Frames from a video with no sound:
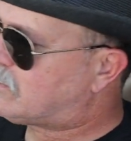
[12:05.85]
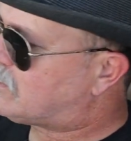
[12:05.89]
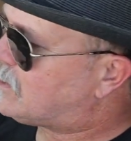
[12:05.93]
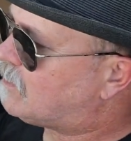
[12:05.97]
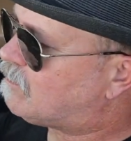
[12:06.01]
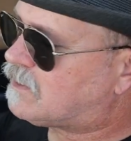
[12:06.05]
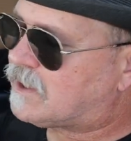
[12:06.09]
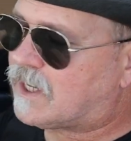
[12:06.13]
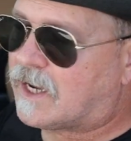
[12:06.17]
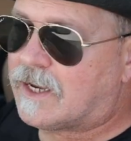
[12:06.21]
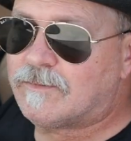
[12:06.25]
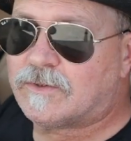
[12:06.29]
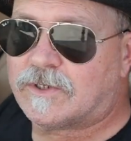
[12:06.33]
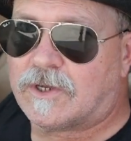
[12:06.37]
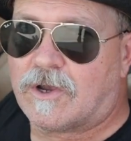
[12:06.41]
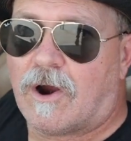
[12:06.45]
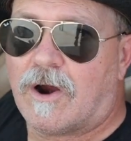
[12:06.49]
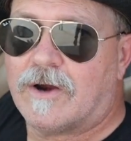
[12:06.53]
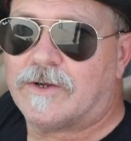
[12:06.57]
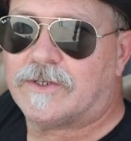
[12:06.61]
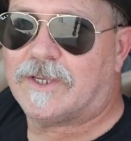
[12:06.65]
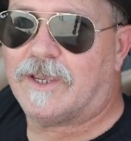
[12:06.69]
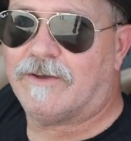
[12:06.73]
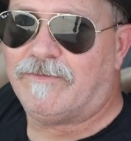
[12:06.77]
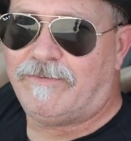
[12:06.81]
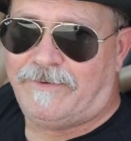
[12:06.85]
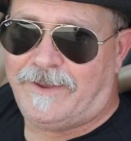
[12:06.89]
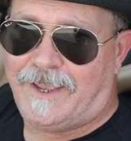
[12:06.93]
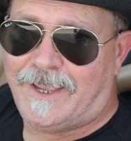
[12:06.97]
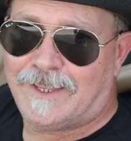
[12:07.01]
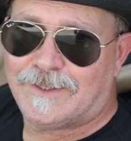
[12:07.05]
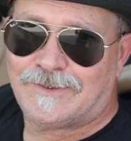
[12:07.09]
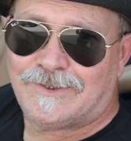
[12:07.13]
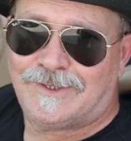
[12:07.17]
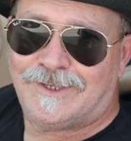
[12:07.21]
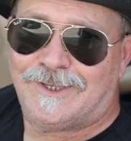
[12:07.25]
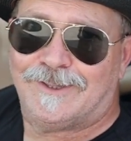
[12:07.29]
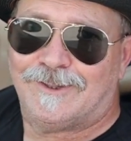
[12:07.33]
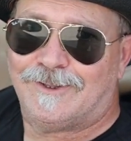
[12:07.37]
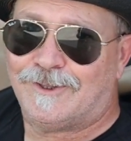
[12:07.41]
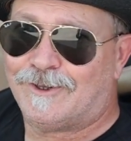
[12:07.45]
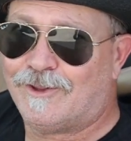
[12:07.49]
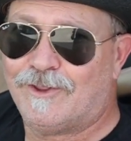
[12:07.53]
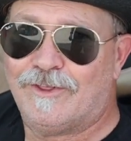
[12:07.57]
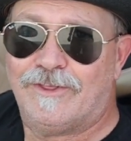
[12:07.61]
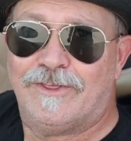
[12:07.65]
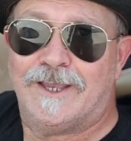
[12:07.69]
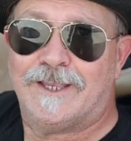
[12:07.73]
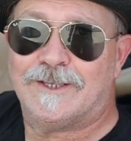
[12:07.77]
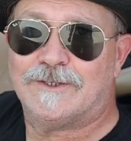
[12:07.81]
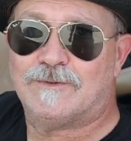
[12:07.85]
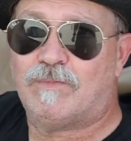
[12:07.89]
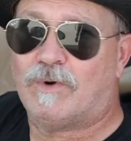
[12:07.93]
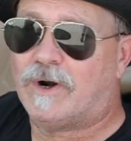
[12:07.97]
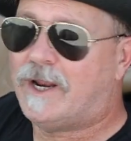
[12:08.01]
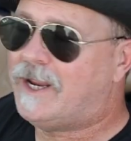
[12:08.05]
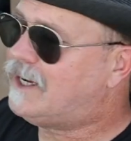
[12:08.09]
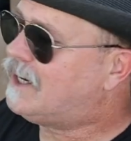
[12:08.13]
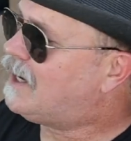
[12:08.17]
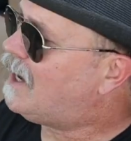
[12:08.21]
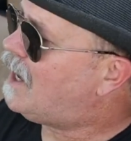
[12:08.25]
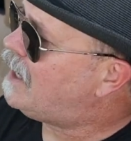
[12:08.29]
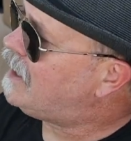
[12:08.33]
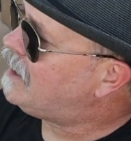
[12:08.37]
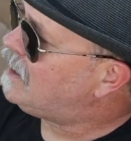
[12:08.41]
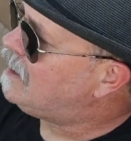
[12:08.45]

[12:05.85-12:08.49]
Sometimes cars get fancy and little things break on